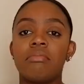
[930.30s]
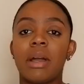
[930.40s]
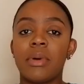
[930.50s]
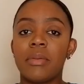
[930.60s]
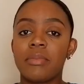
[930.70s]

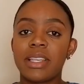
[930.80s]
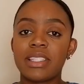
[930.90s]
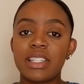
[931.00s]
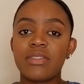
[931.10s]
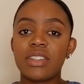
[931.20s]
my Bump
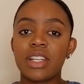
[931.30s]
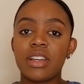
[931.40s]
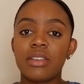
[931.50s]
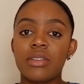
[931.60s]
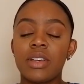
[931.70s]
Besties
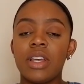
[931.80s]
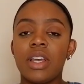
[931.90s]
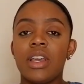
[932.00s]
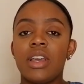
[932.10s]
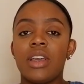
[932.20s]
video.
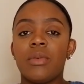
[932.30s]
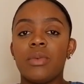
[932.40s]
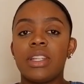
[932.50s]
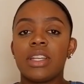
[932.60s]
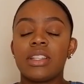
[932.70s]

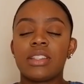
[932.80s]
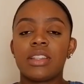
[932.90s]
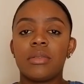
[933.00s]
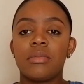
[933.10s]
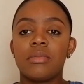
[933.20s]
We did
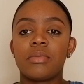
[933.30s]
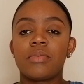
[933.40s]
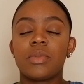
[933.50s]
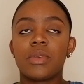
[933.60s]
some